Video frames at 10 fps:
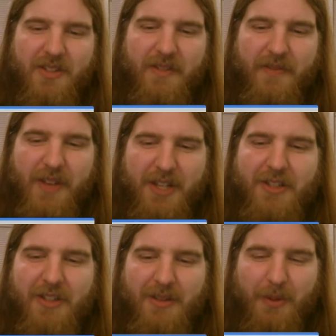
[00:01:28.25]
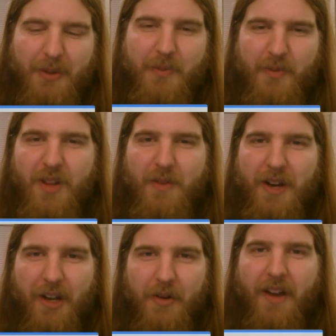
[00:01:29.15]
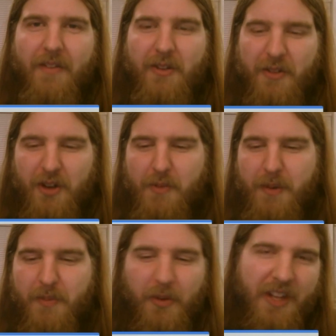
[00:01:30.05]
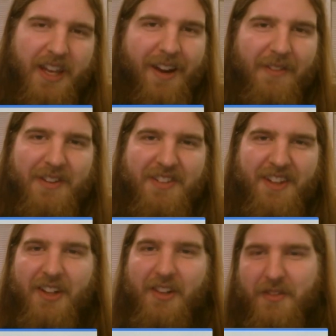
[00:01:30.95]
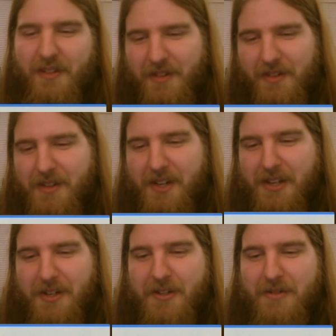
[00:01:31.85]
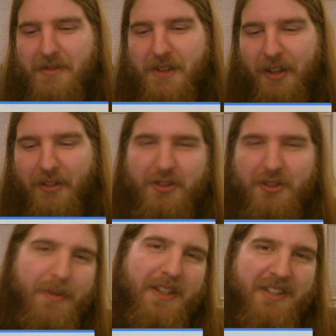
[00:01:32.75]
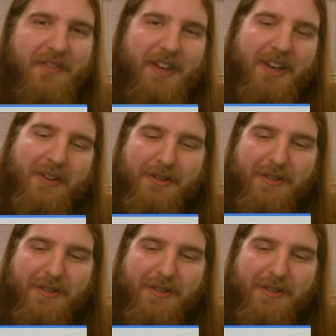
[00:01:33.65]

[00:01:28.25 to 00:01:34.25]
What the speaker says: Vicious is what you really want to go after. Stupid will take care of itself. It'll stupid itself out.